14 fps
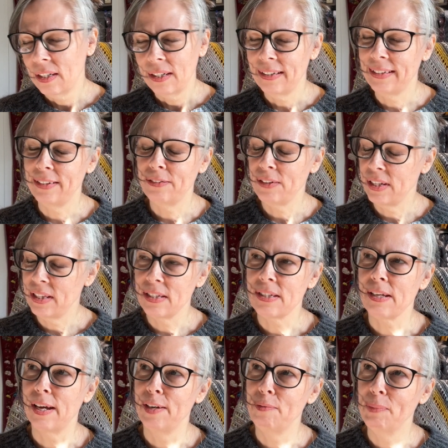I don't need this
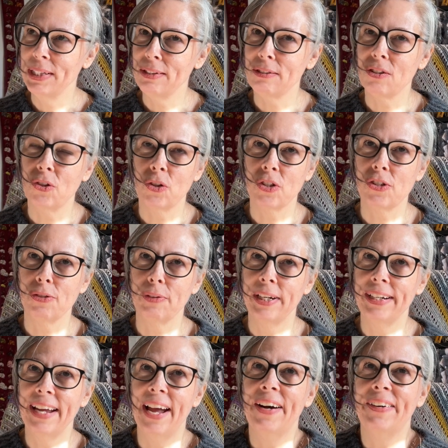kind of mental torture right
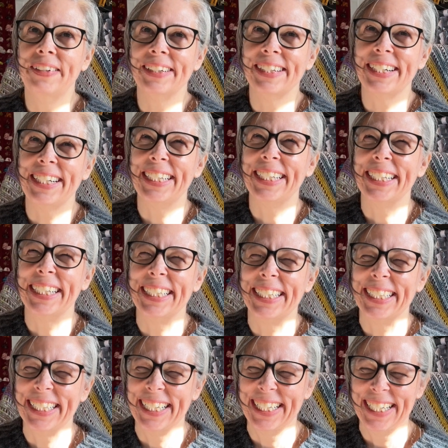now.
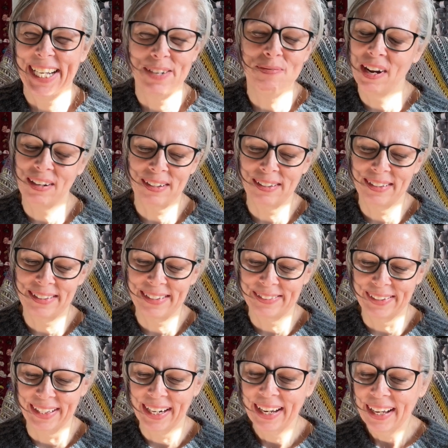I'm not going to do
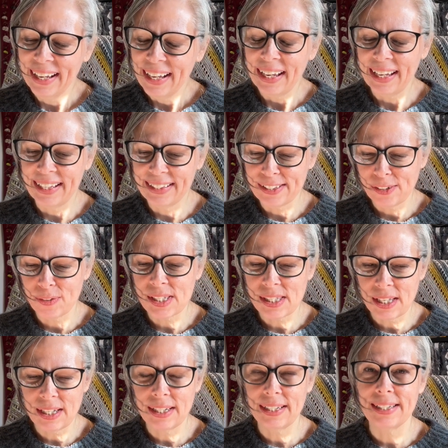it. And so I set
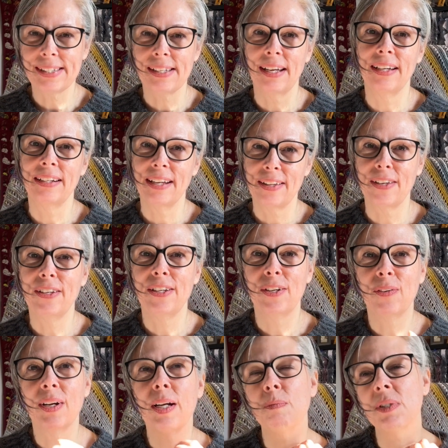it aside and I thought, you know
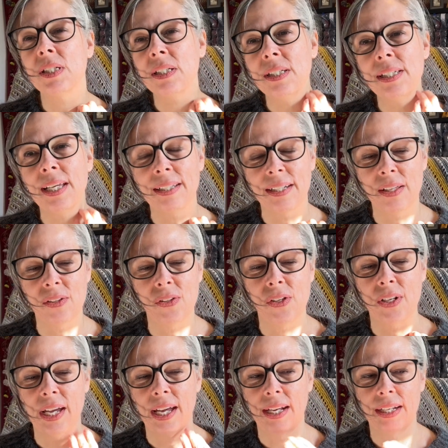what, I'm just going to take another look
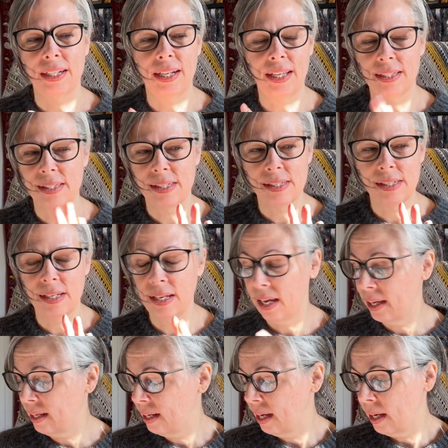at it and see.
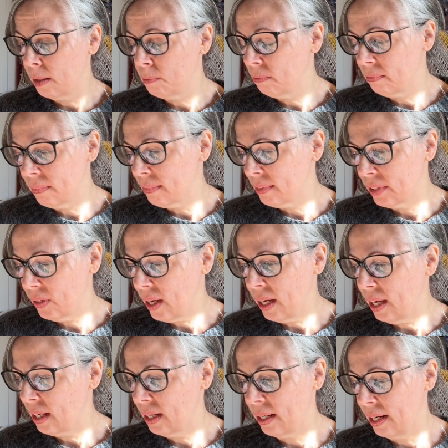And I'm looking at
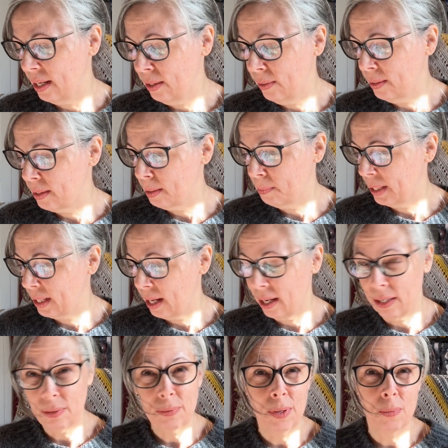it now and I'm like, I
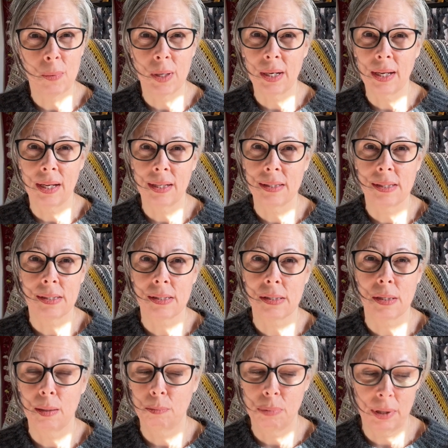don't know what I had such
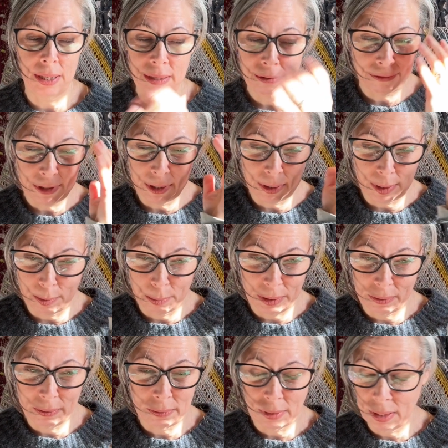a brain fart
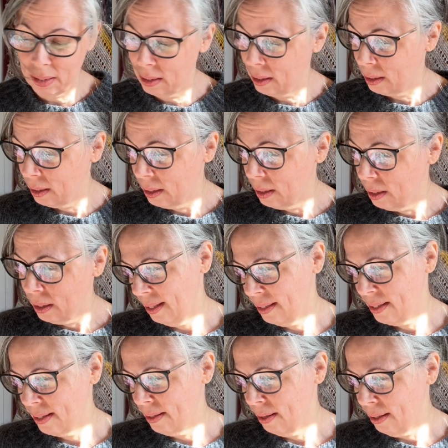about. Like, it's
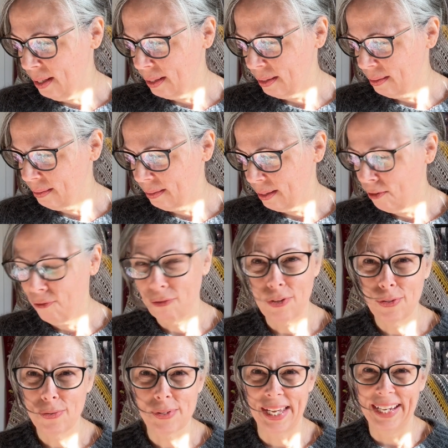not
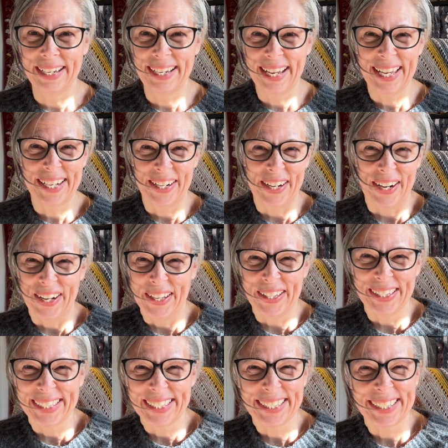confusing at all.
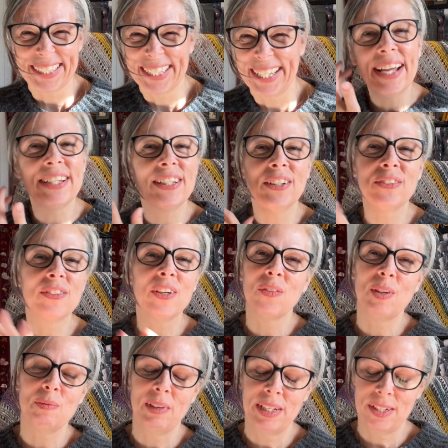I don't know what
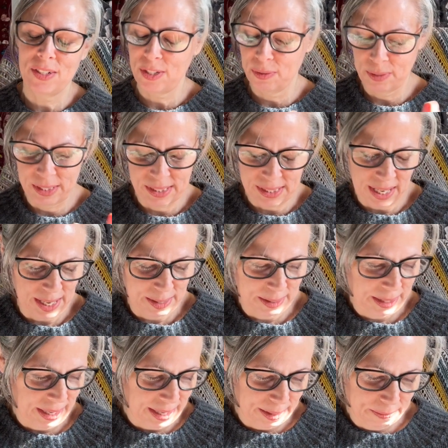my issue was.
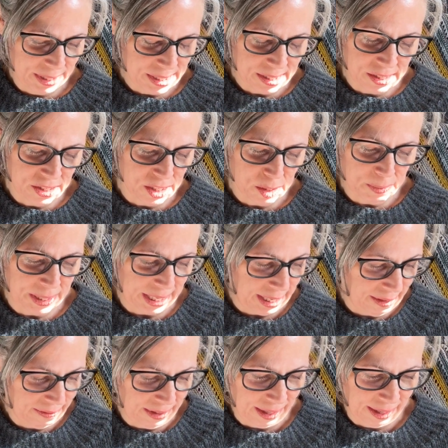I must have just been
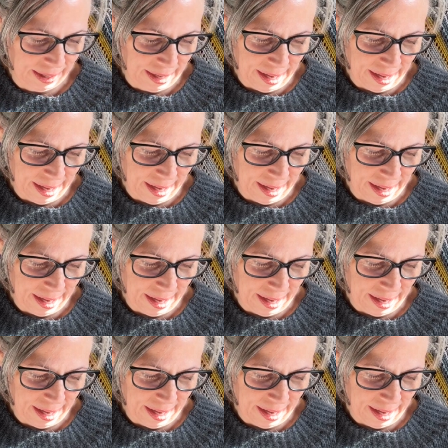having